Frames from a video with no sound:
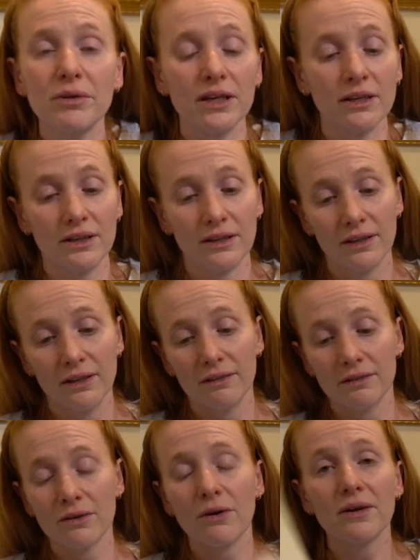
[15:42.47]
beat it.
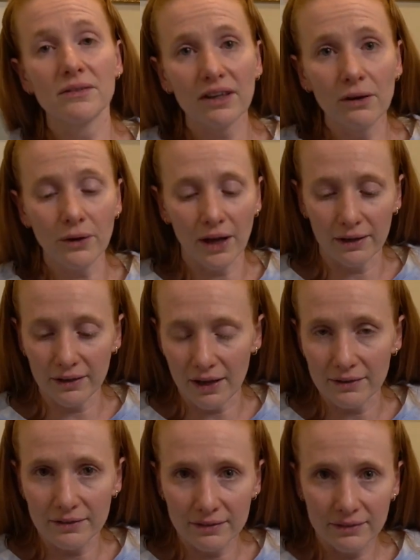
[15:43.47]
So I was like, okay,
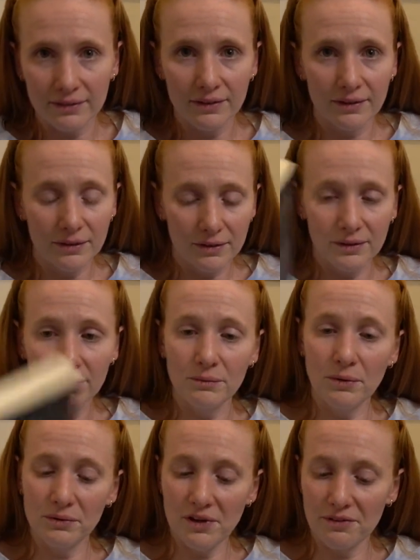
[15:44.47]
yes,
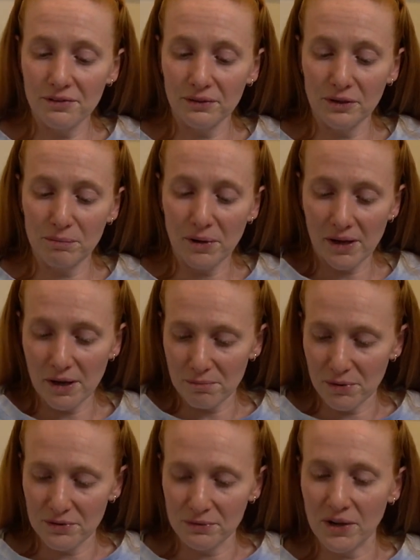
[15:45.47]
will definitely pick up
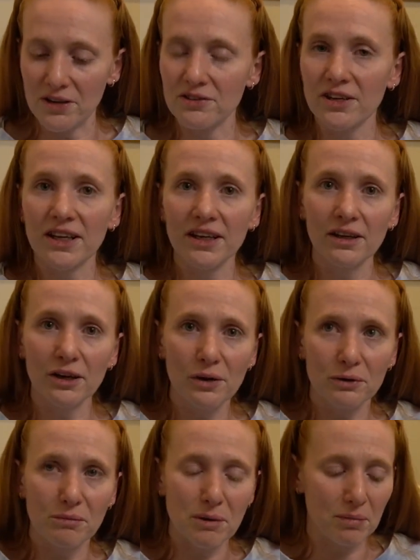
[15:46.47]
Persuasion. It can go
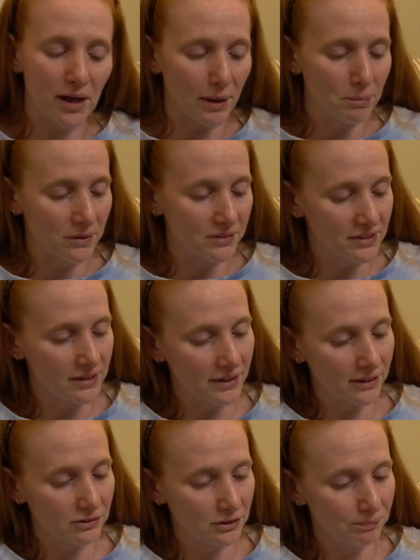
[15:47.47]
in my Black Books
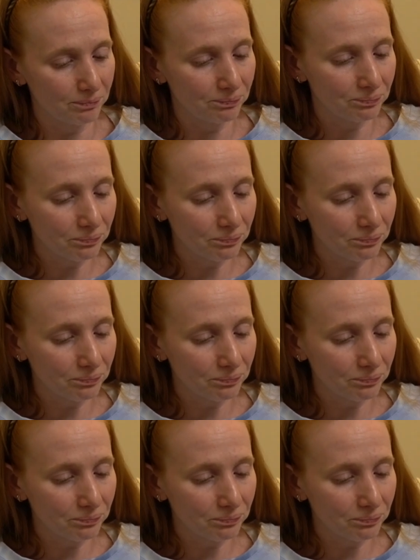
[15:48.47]
collection.